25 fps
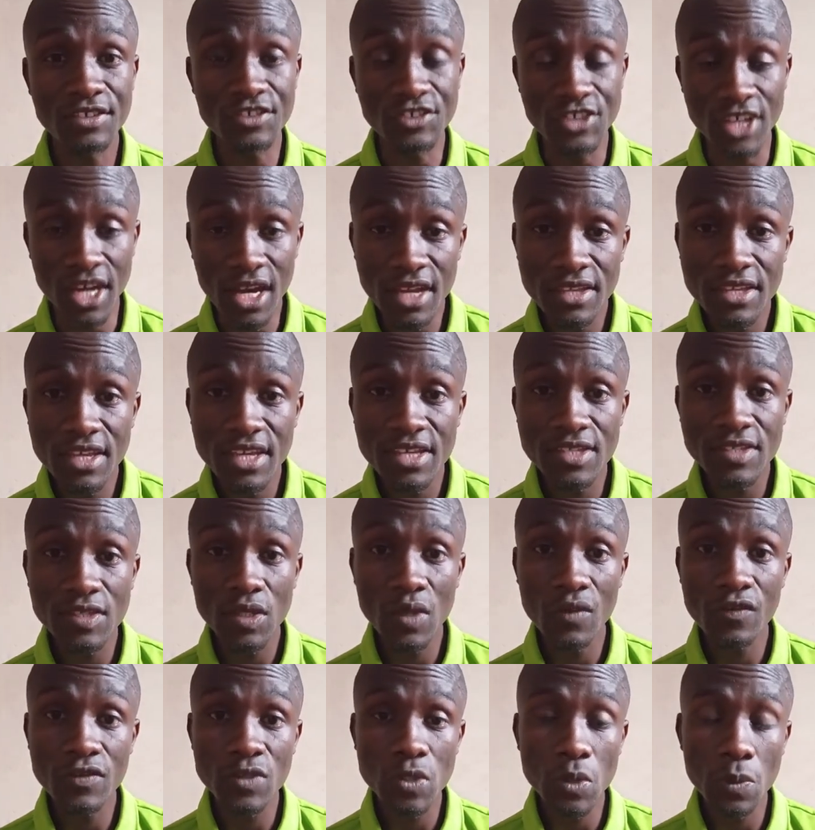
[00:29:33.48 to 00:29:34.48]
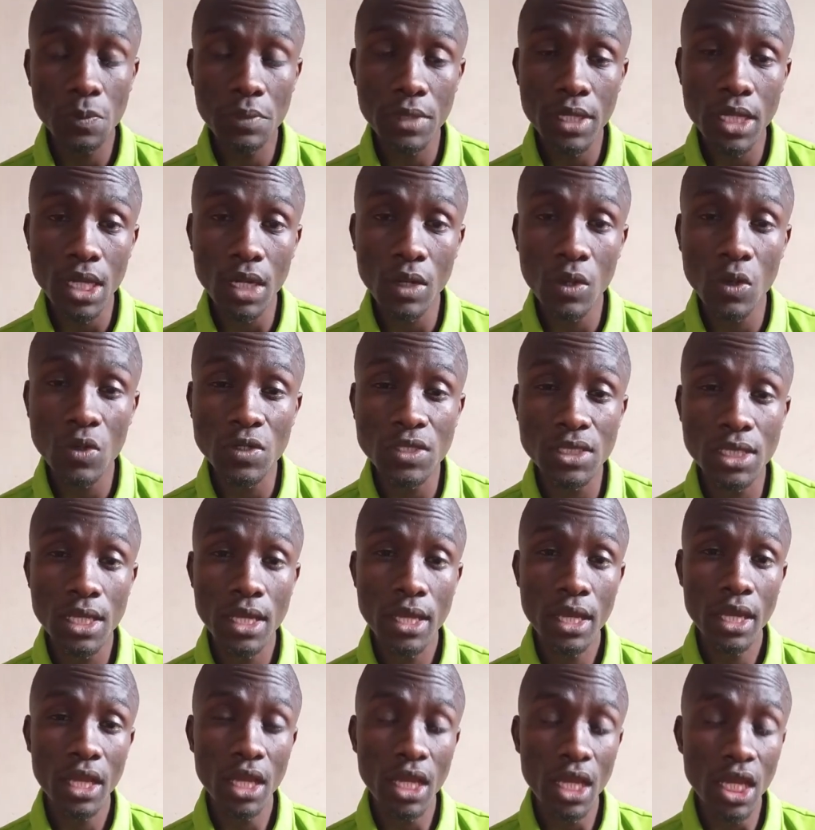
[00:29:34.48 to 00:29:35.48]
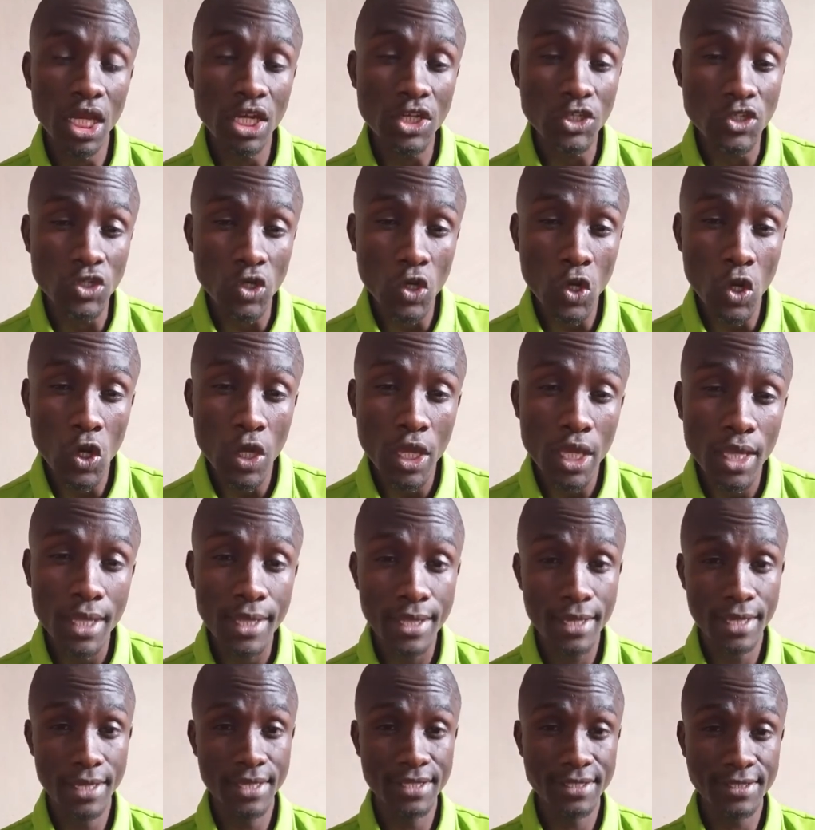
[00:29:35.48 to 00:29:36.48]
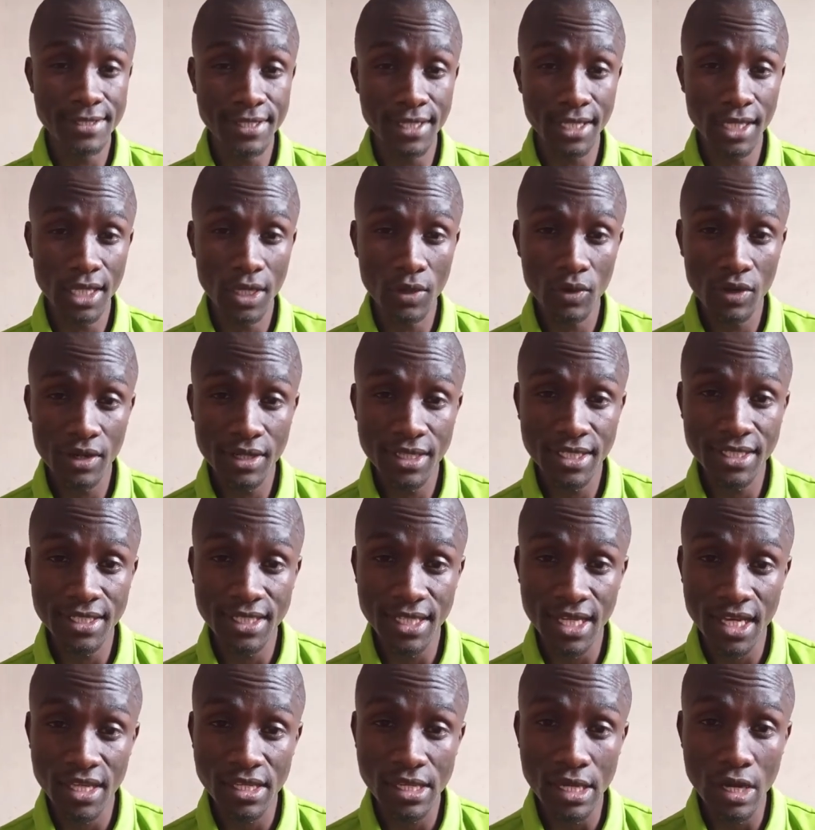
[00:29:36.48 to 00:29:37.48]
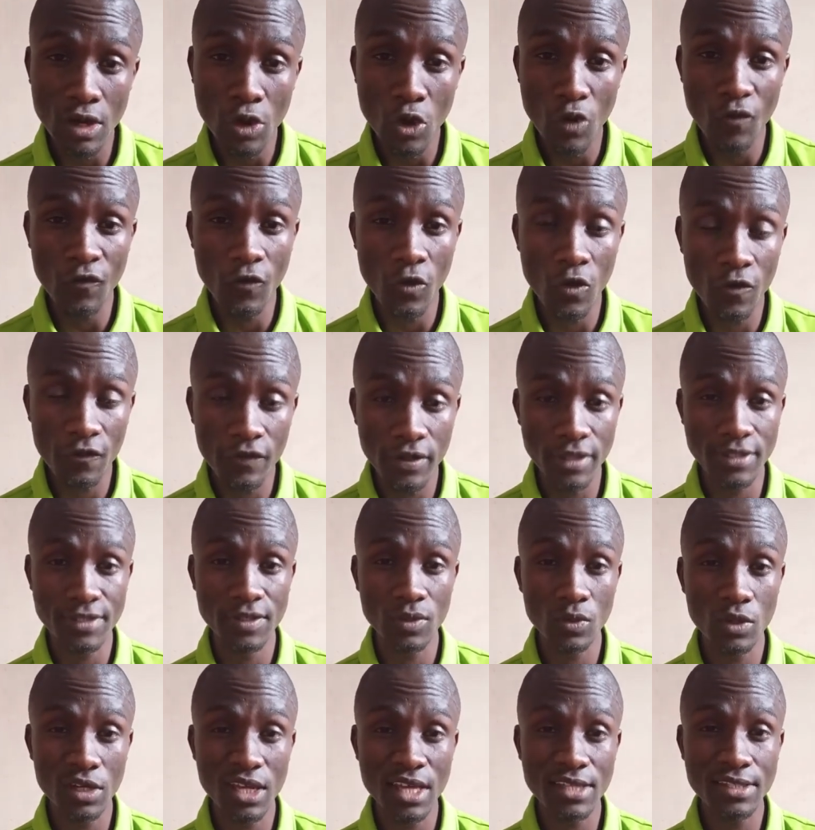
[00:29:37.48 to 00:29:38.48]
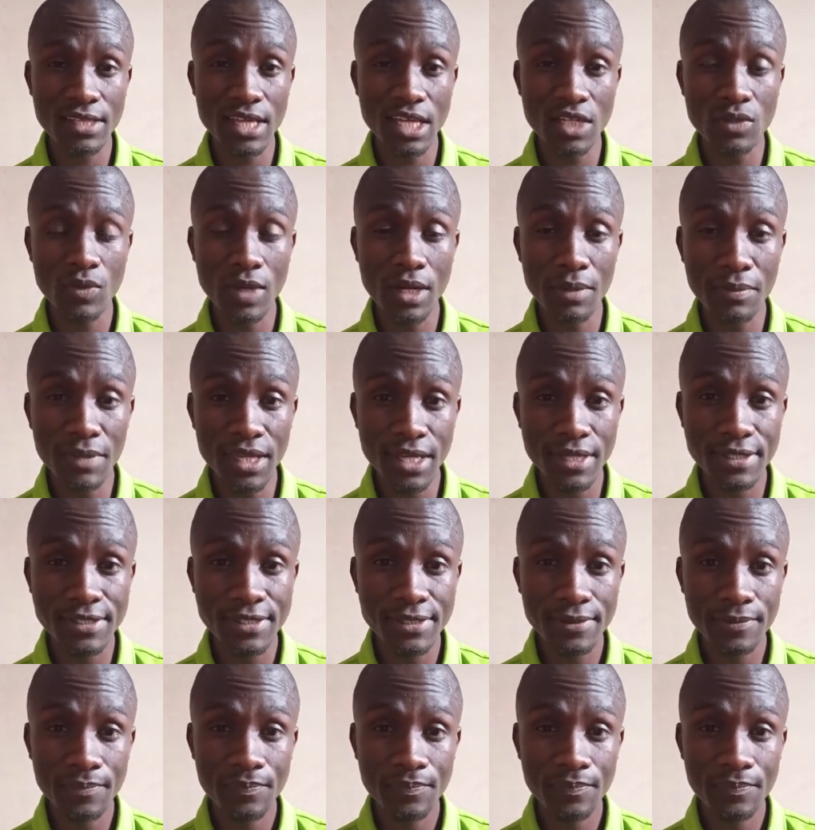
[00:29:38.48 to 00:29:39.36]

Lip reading: Judges of superior courts enjoy security tenure of office. What does that one mean?